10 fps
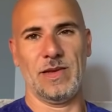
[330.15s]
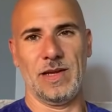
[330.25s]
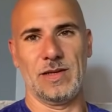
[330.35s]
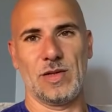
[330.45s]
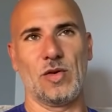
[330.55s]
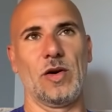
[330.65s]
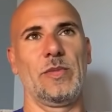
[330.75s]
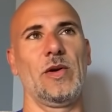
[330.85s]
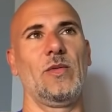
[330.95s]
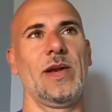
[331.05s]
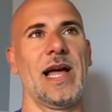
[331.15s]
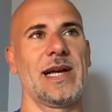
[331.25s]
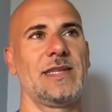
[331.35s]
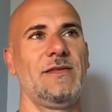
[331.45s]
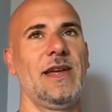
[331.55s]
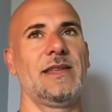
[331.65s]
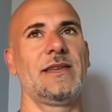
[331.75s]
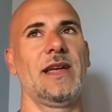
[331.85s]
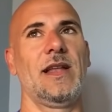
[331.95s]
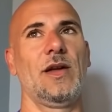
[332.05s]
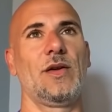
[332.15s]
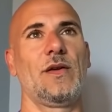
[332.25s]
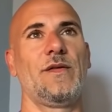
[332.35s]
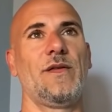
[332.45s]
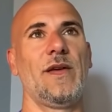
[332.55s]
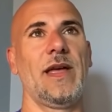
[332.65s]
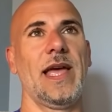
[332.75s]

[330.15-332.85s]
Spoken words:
in Scorpio, will activate a lot of